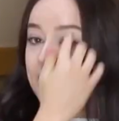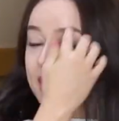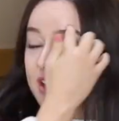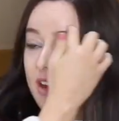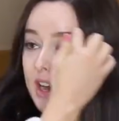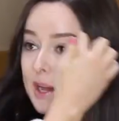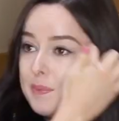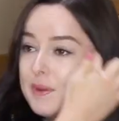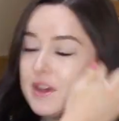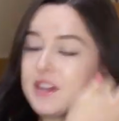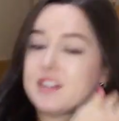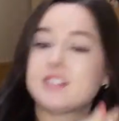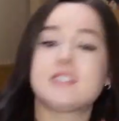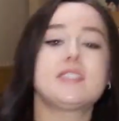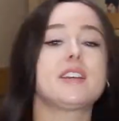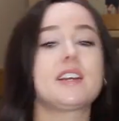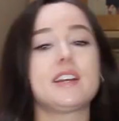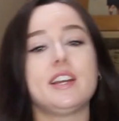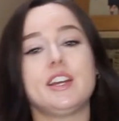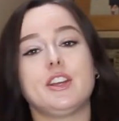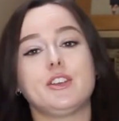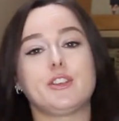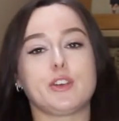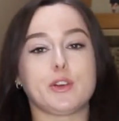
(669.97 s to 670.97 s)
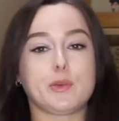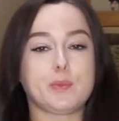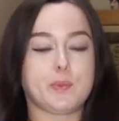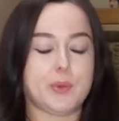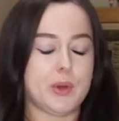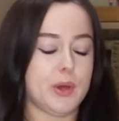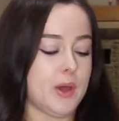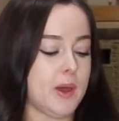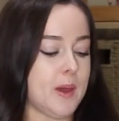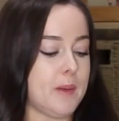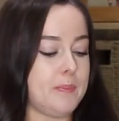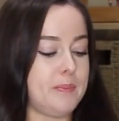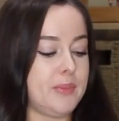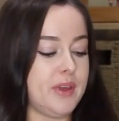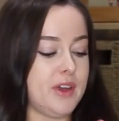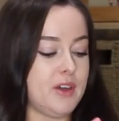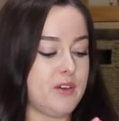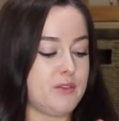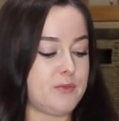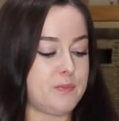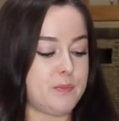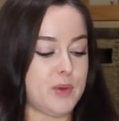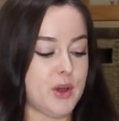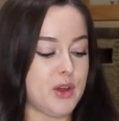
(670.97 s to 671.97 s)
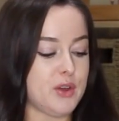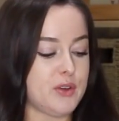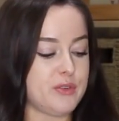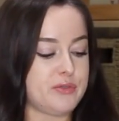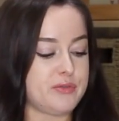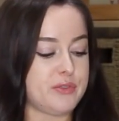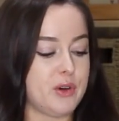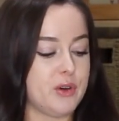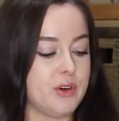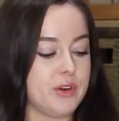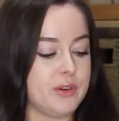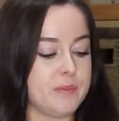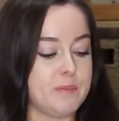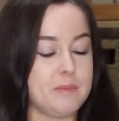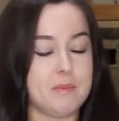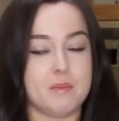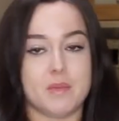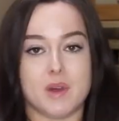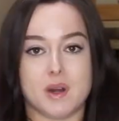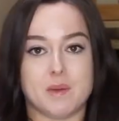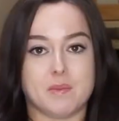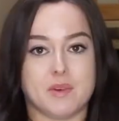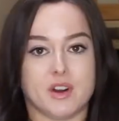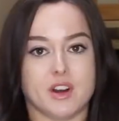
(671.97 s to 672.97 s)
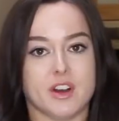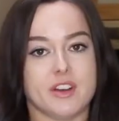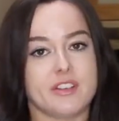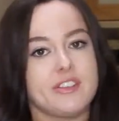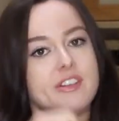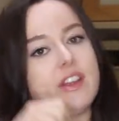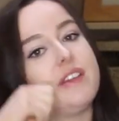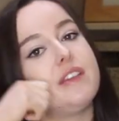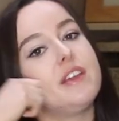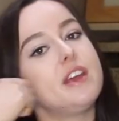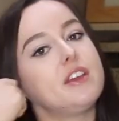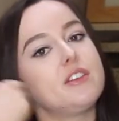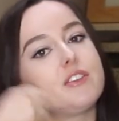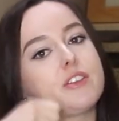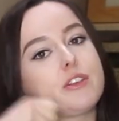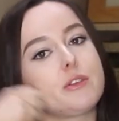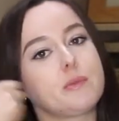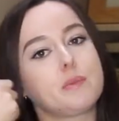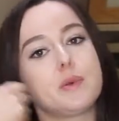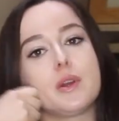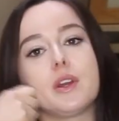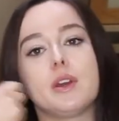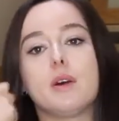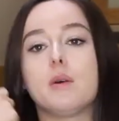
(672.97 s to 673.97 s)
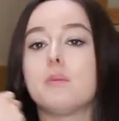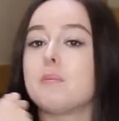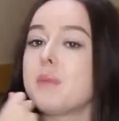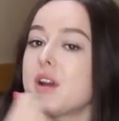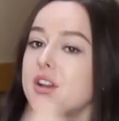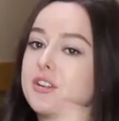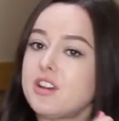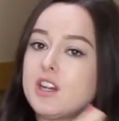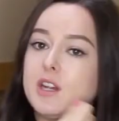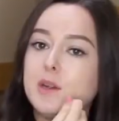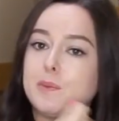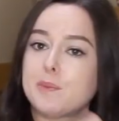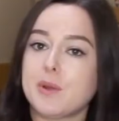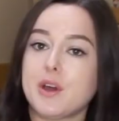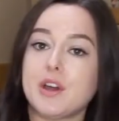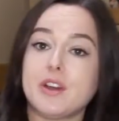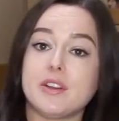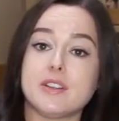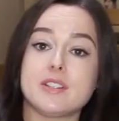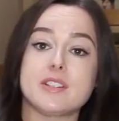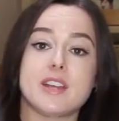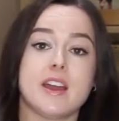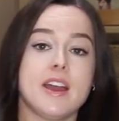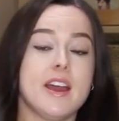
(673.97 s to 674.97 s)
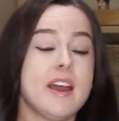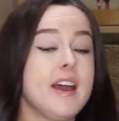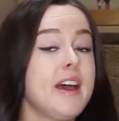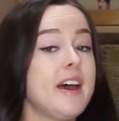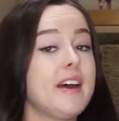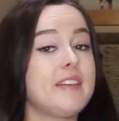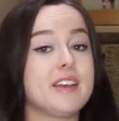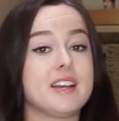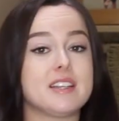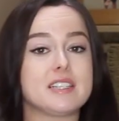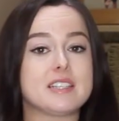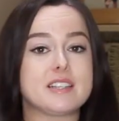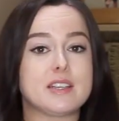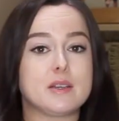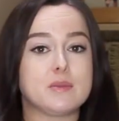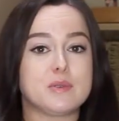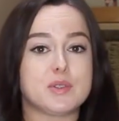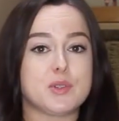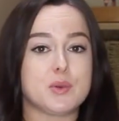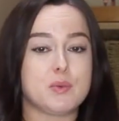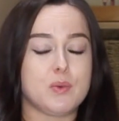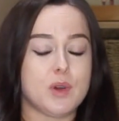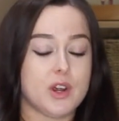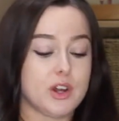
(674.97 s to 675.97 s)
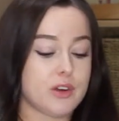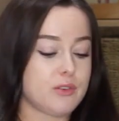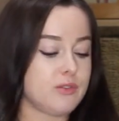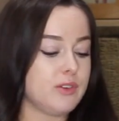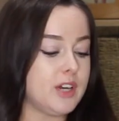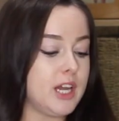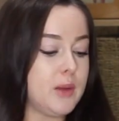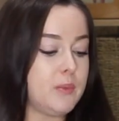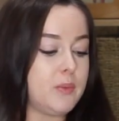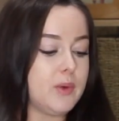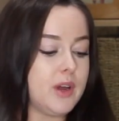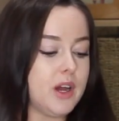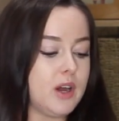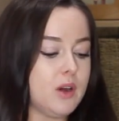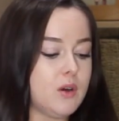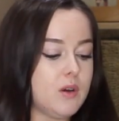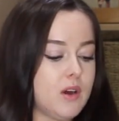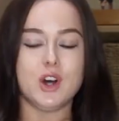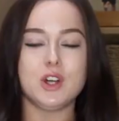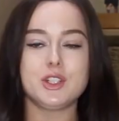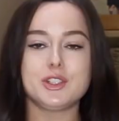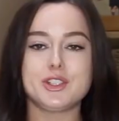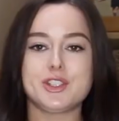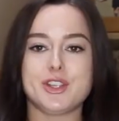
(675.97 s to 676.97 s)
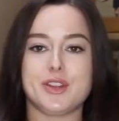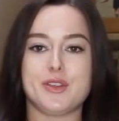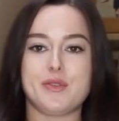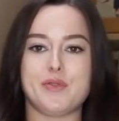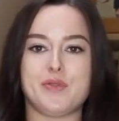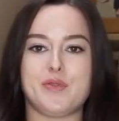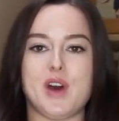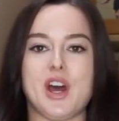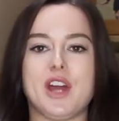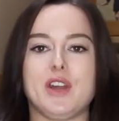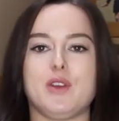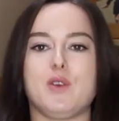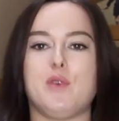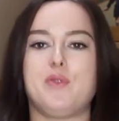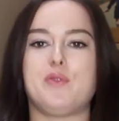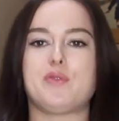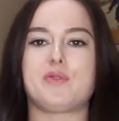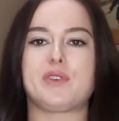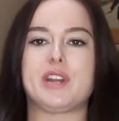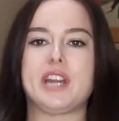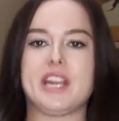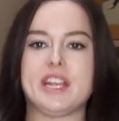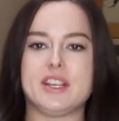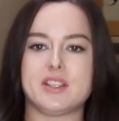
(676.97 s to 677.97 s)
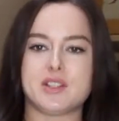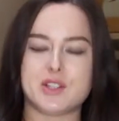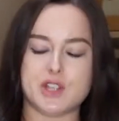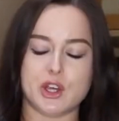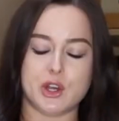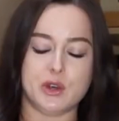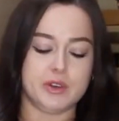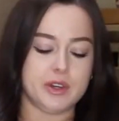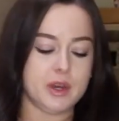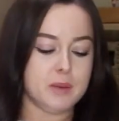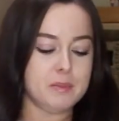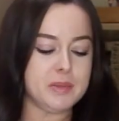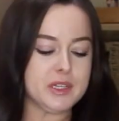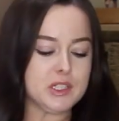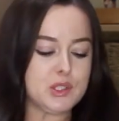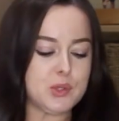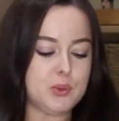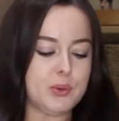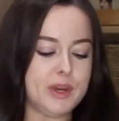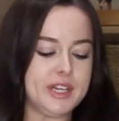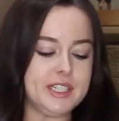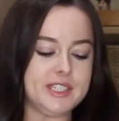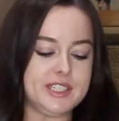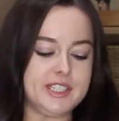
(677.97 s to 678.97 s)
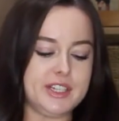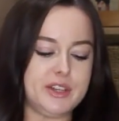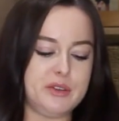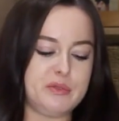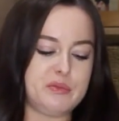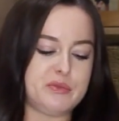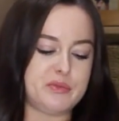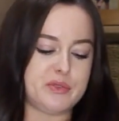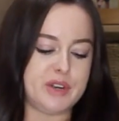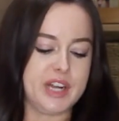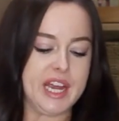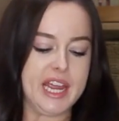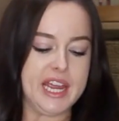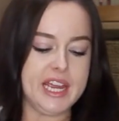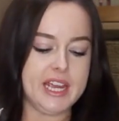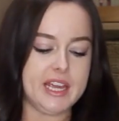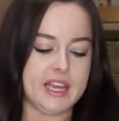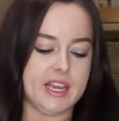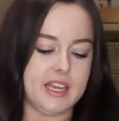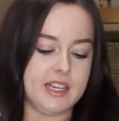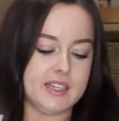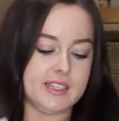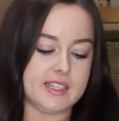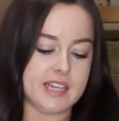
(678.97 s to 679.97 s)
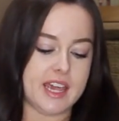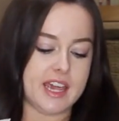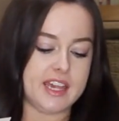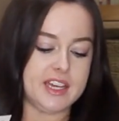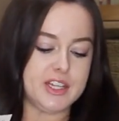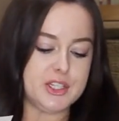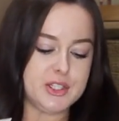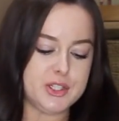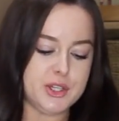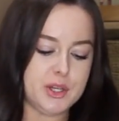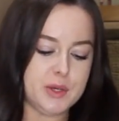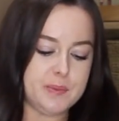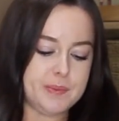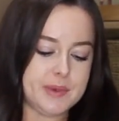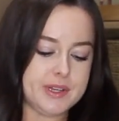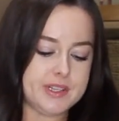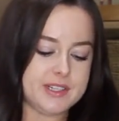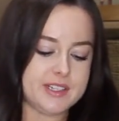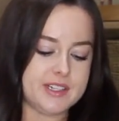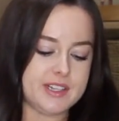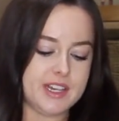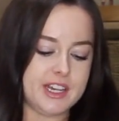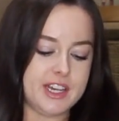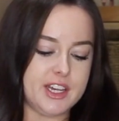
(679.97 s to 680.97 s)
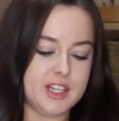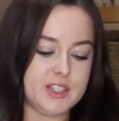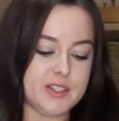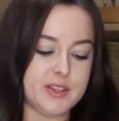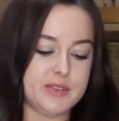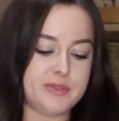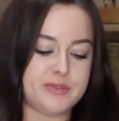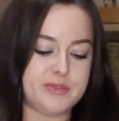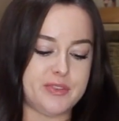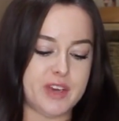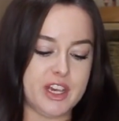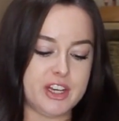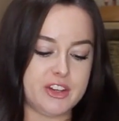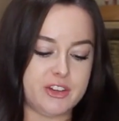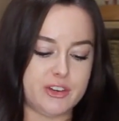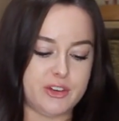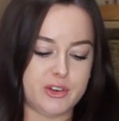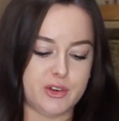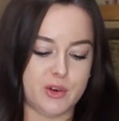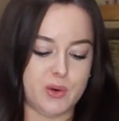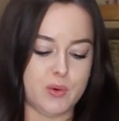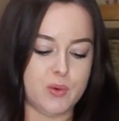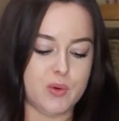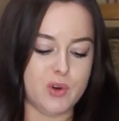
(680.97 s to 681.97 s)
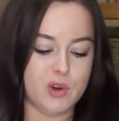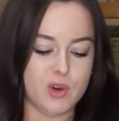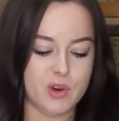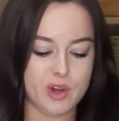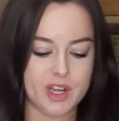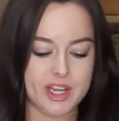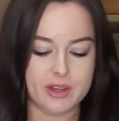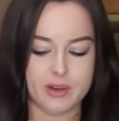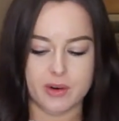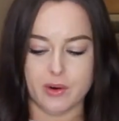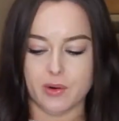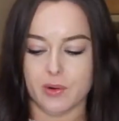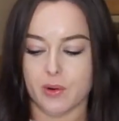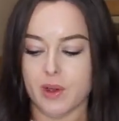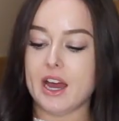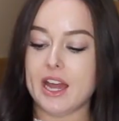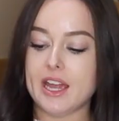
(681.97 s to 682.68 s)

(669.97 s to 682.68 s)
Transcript: And I basically just put a bit of both on my brush and then just put it on my cheekbones, and that seems to work really well. On to the final 3. So number 23 is a Super Seed Facial Oil.